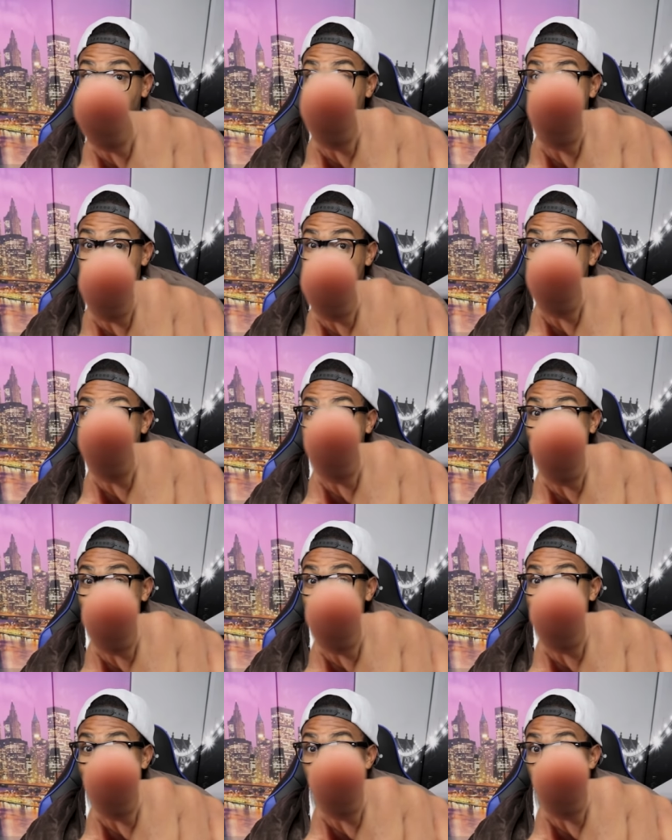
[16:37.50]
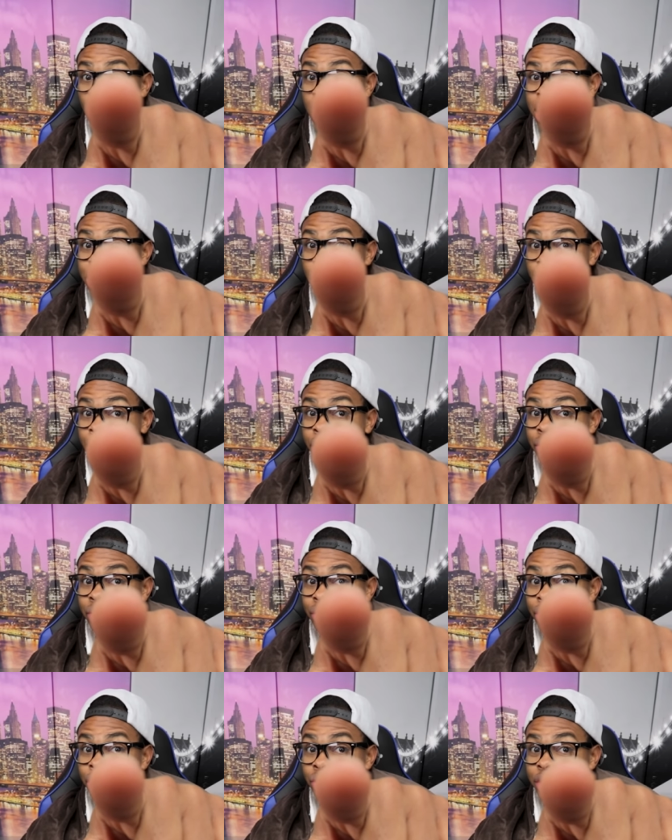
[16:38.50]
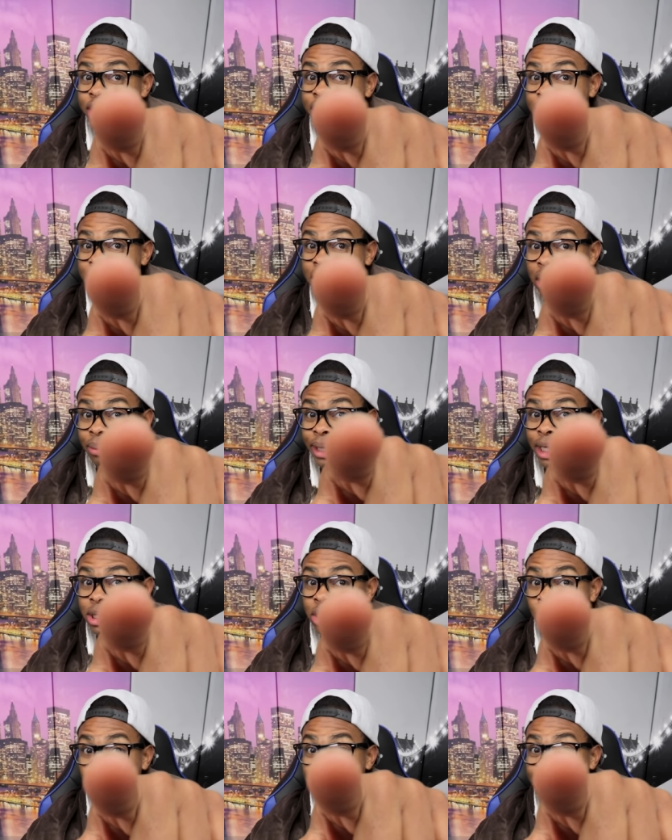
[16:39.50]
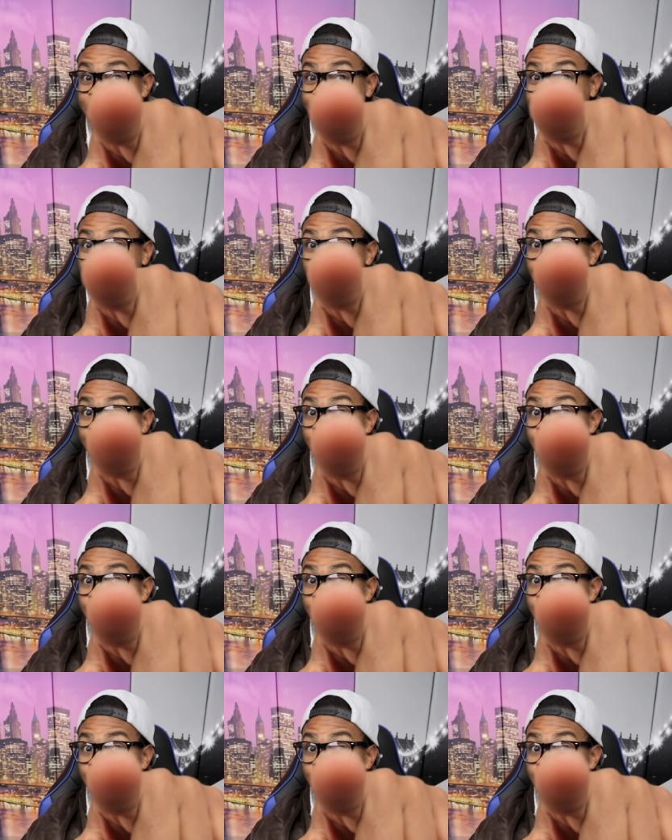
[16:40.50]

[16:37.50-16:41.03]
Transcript: you hear a scary noise or you, you see something that's a little bit scary,